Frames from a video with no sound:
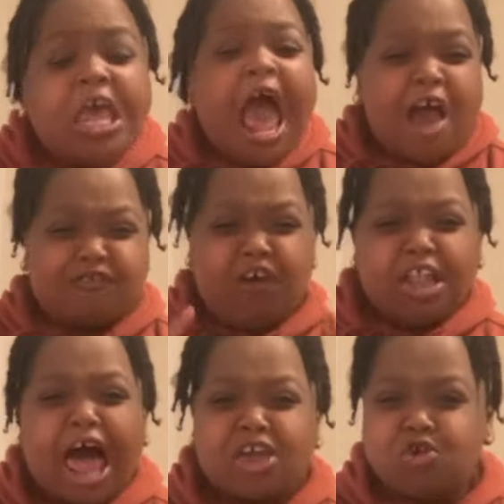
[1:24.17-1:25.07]
I feel
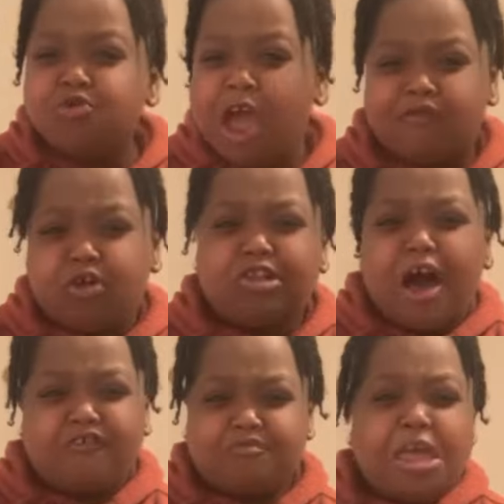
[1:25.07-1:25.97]
like you never
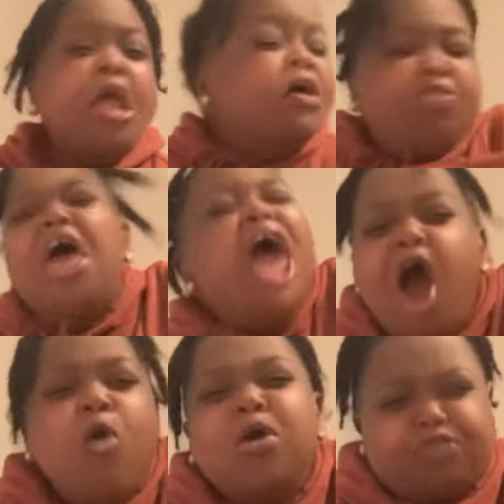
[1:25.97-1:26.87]
loved me. The
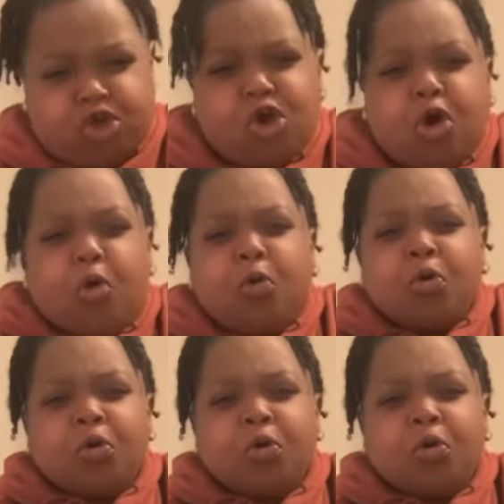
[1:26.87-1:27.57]
hell with you!